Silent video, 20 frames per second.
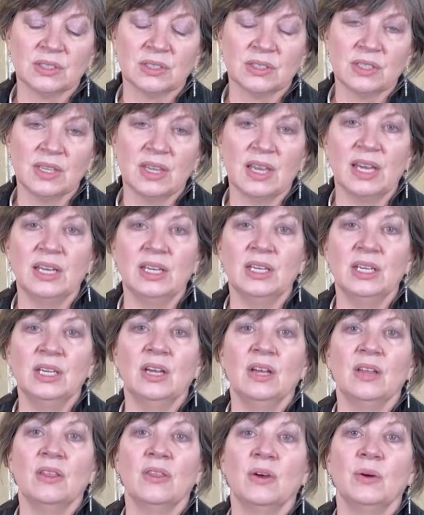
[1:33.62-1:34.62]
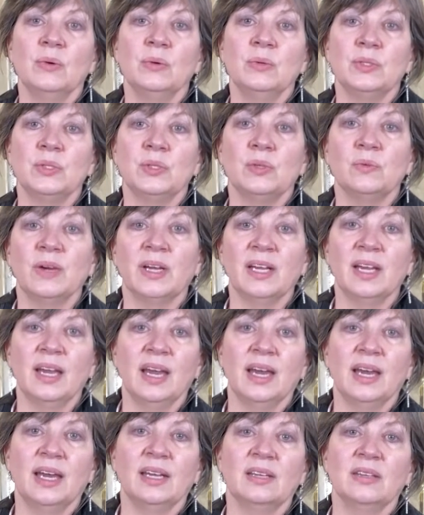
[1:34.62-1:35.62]
Then those who went
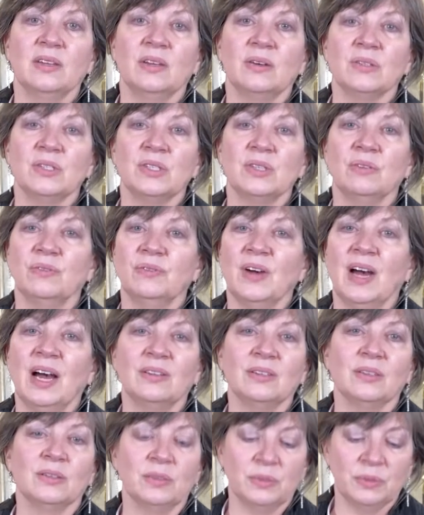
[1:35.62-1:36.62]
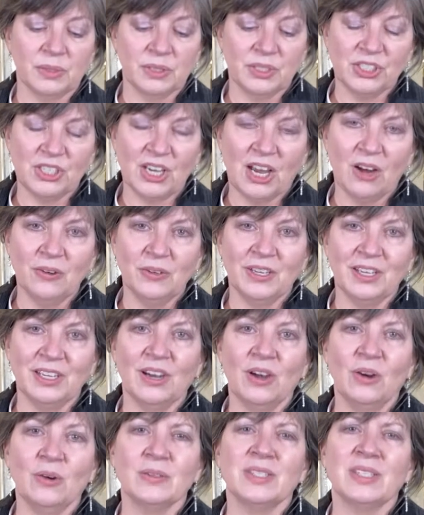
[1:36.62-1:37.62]
ahead and those who followed were shouting,
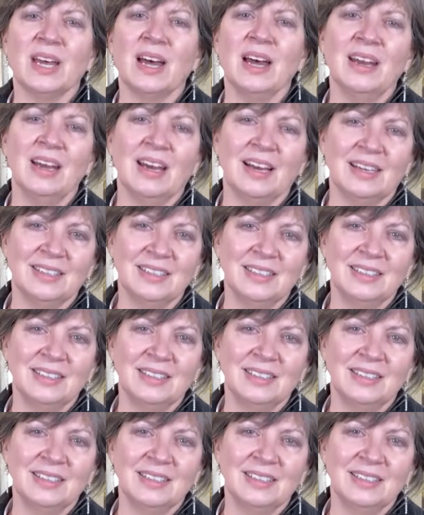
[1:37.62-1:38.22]
"Hosanna!